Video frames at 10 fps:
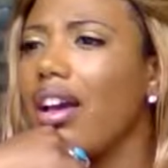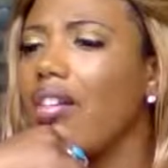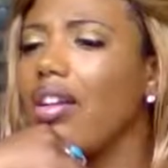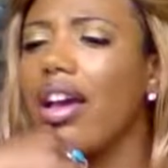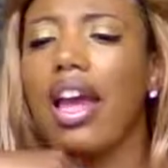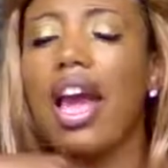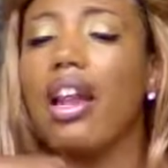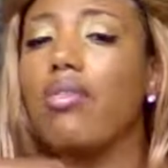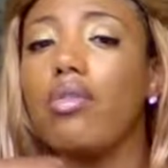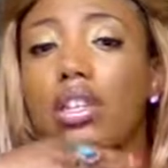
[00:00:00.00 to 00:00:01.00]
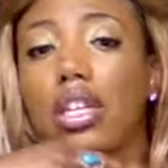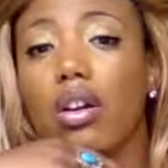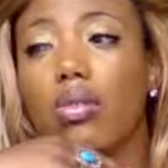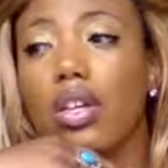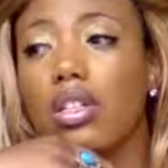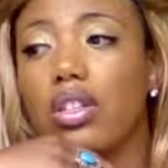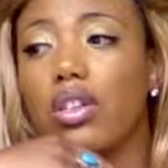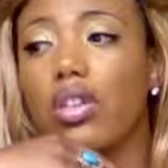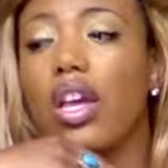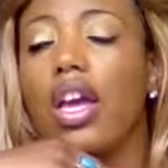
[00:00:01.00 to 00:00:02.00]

okay, I don't really know what to do.